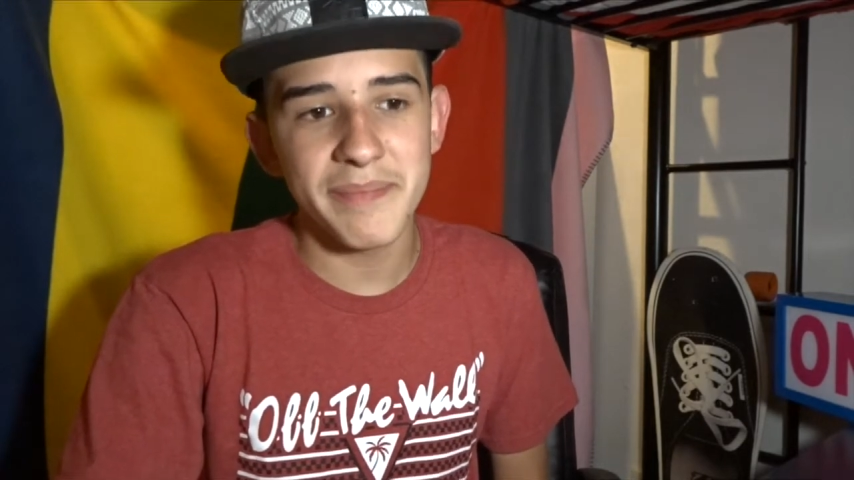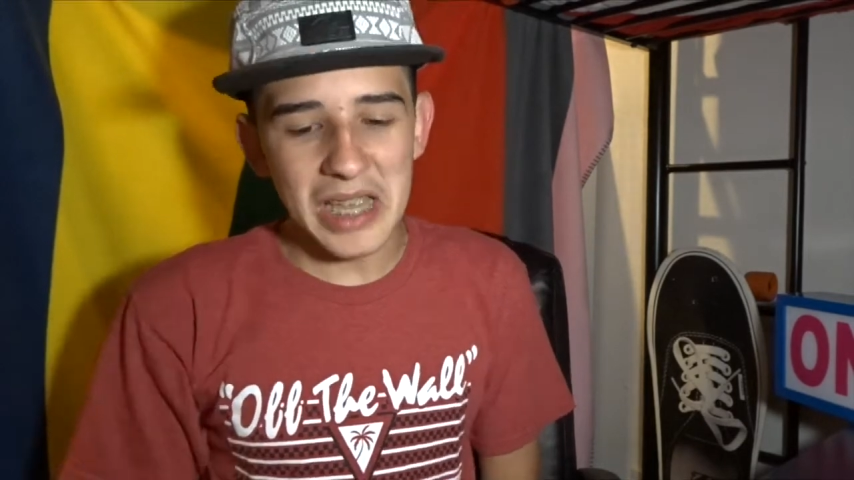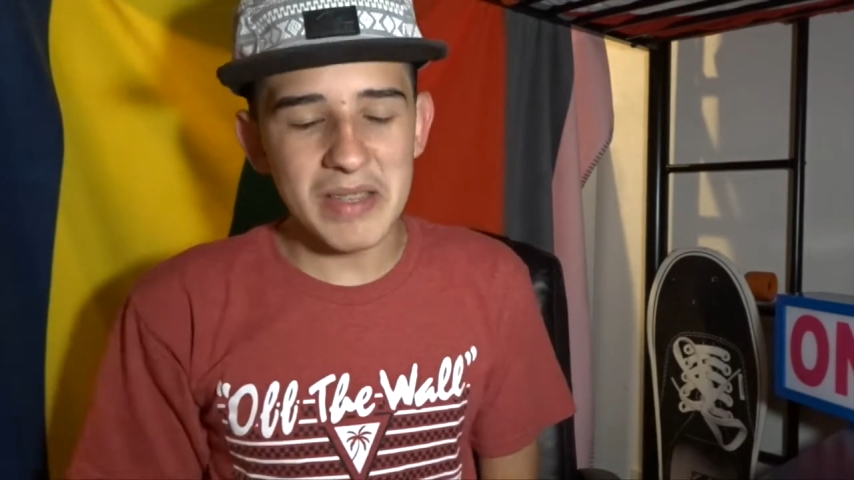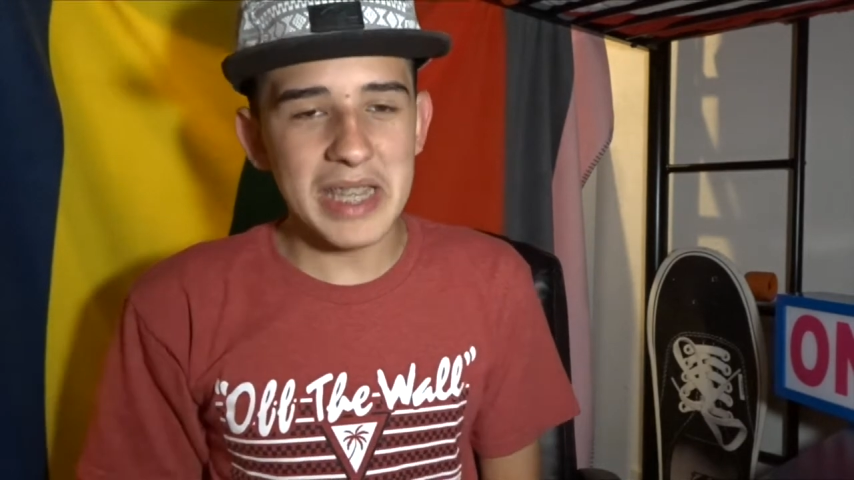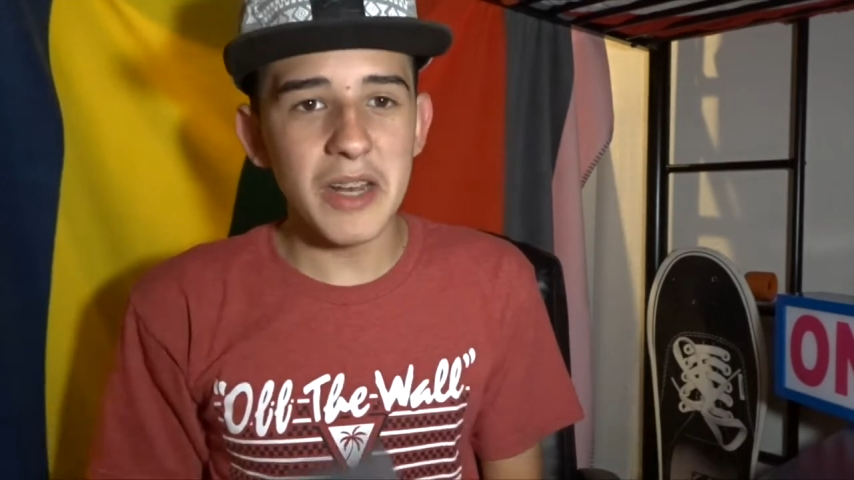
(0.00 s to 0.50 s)
So
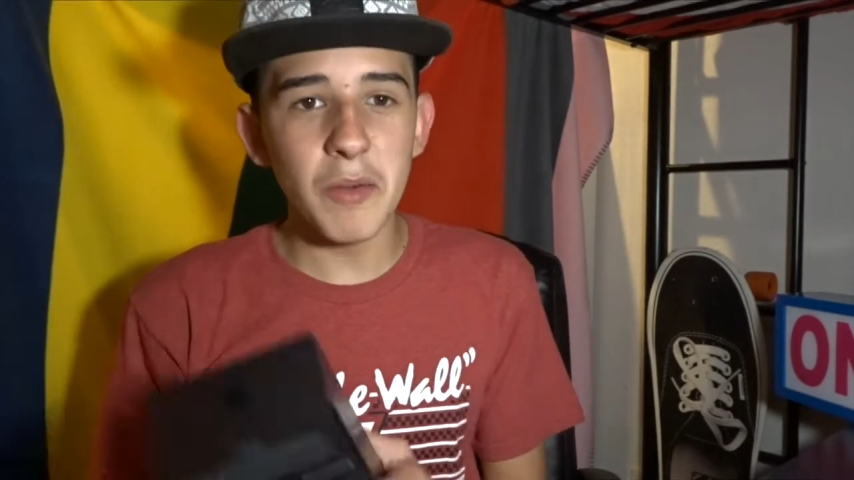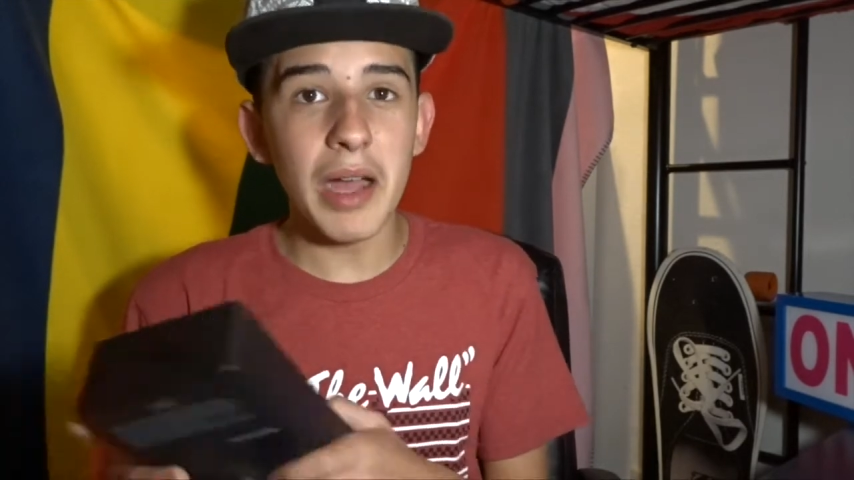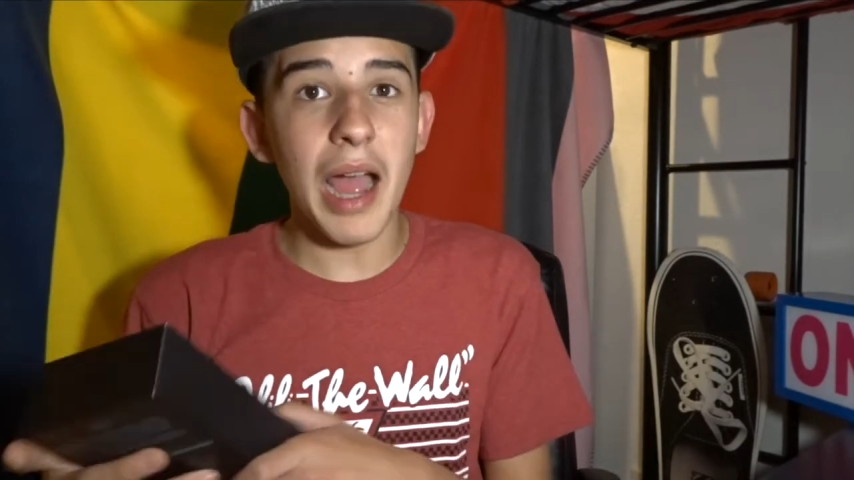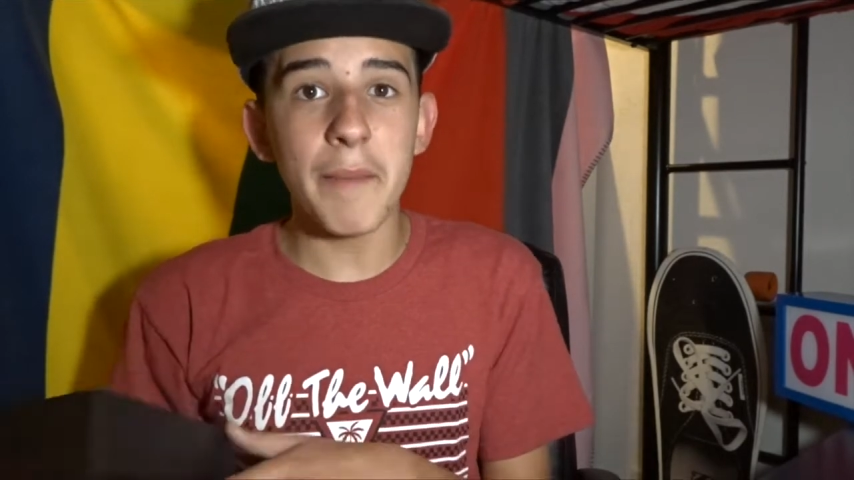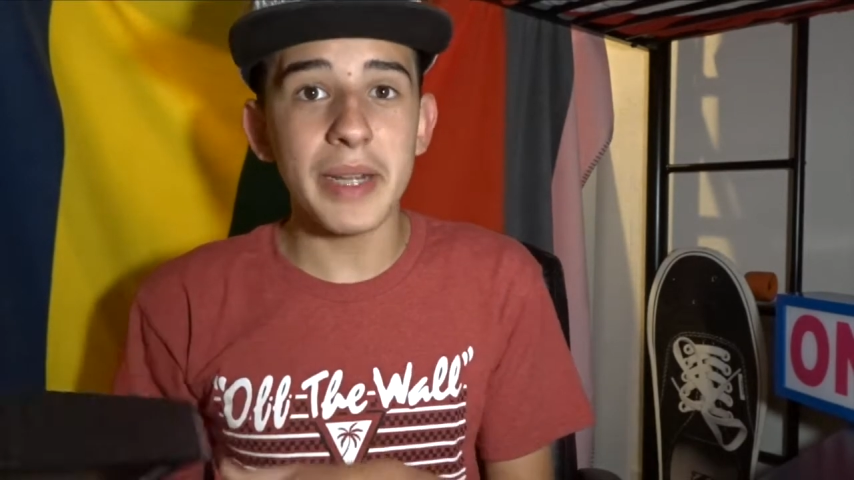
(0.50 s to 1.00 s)
I was like, you know
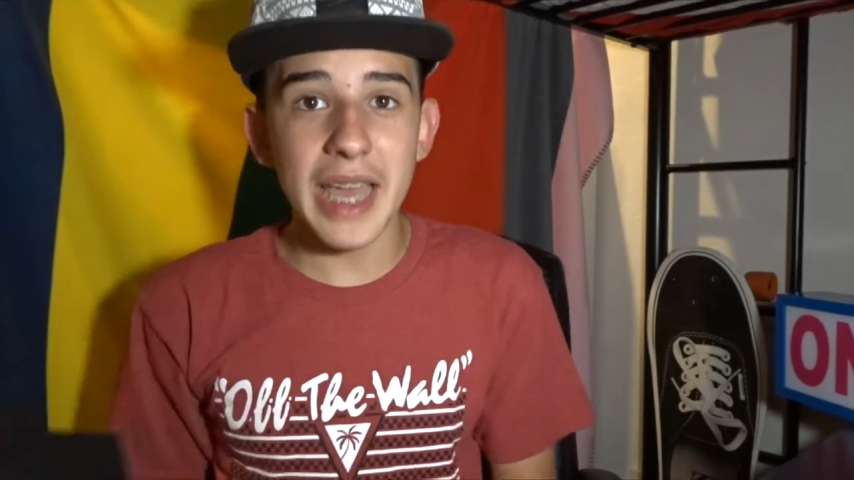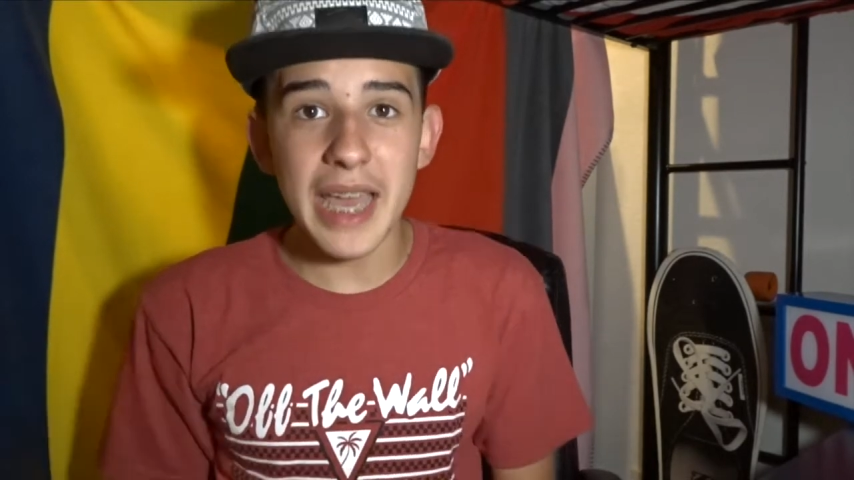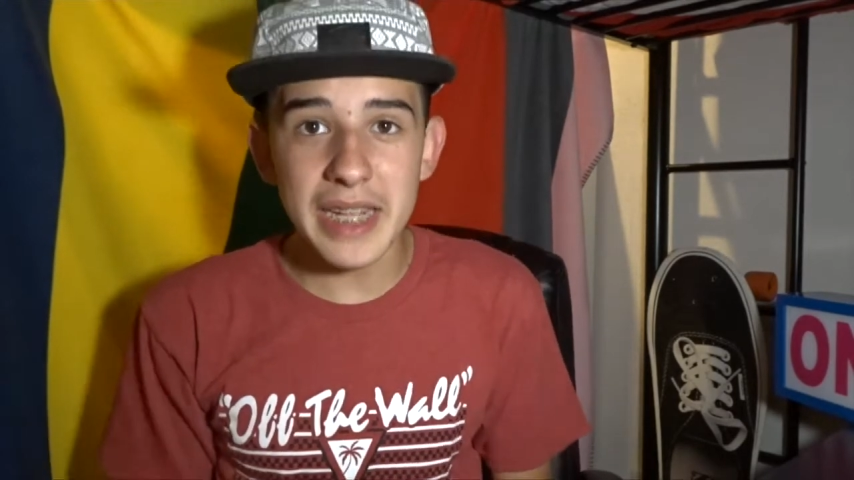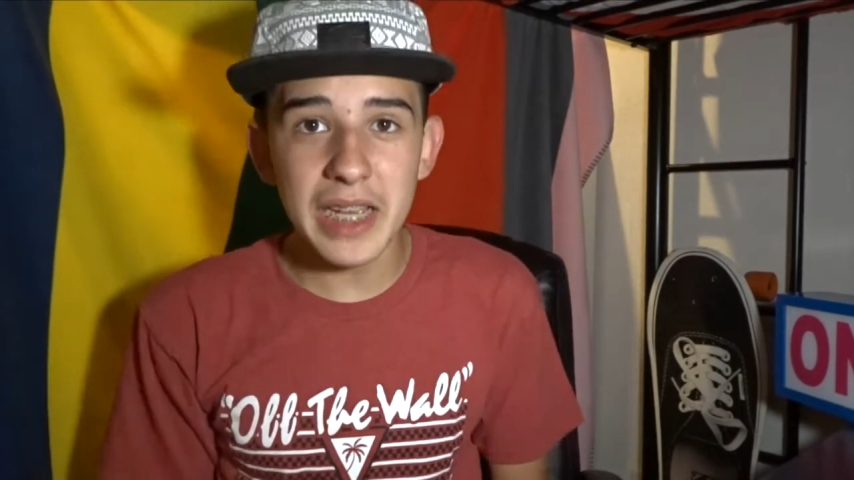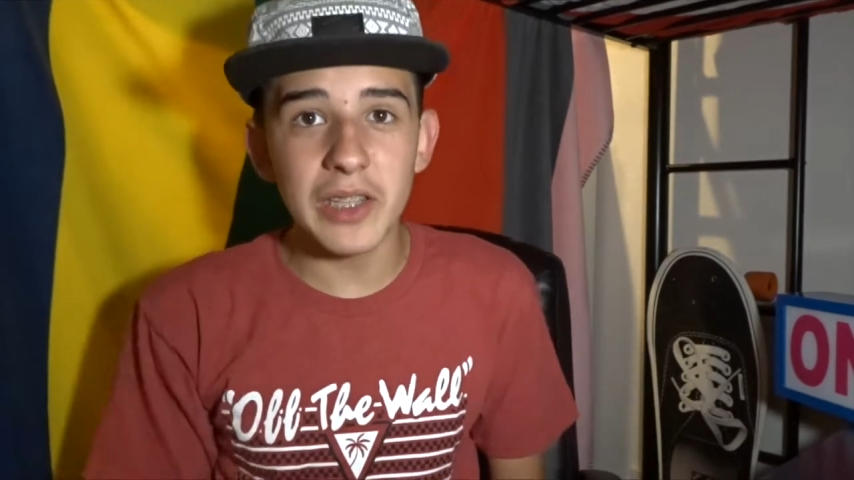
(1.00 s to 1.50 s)
what, I'm gonna get
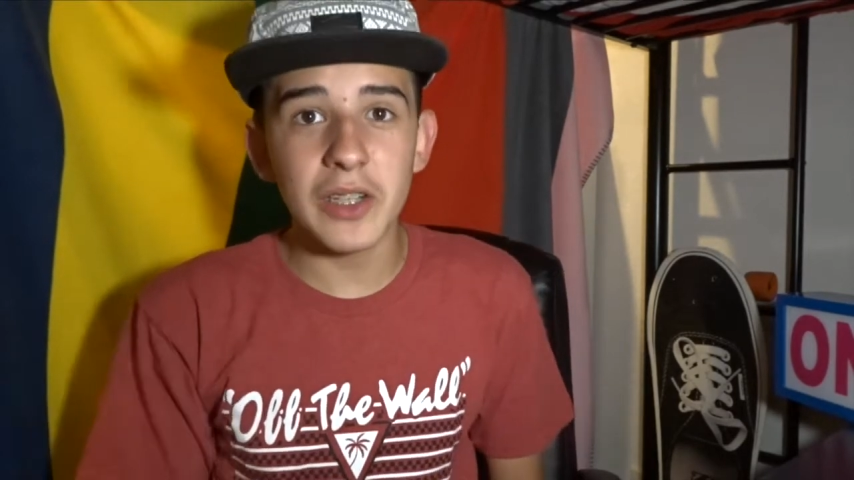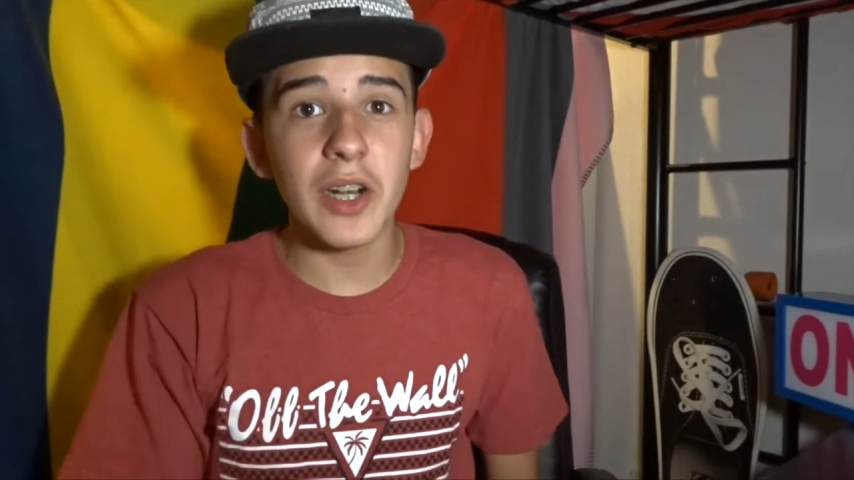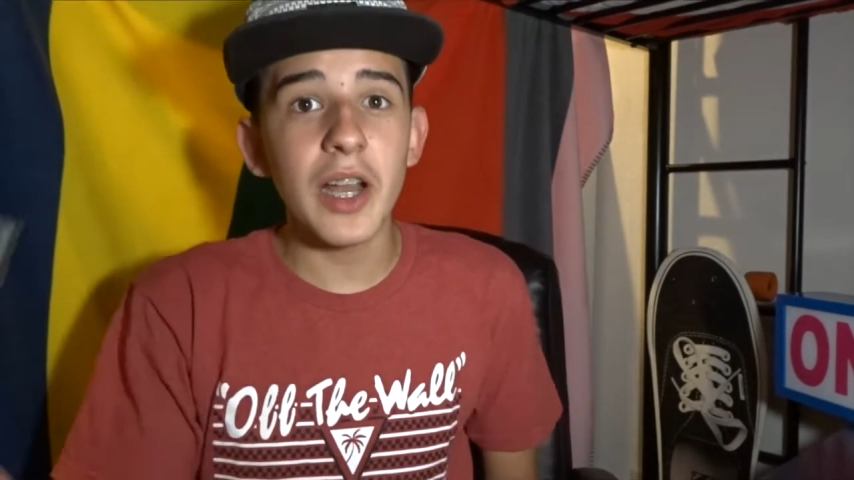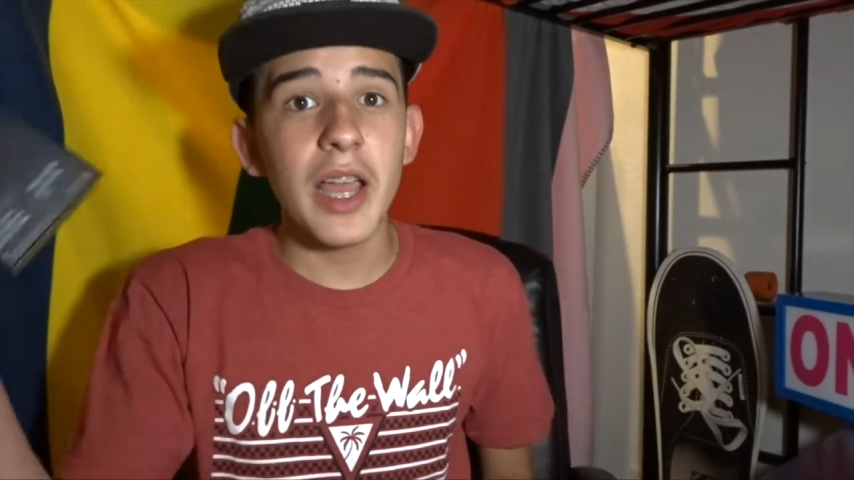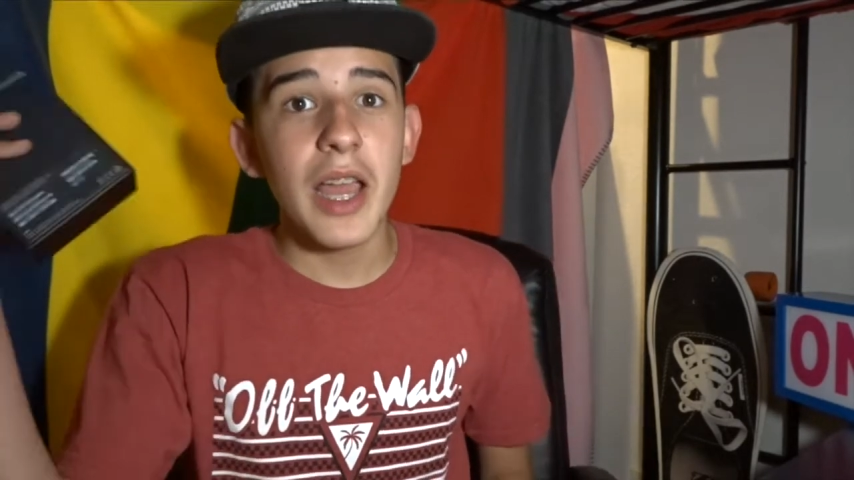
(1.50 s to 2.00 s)
any color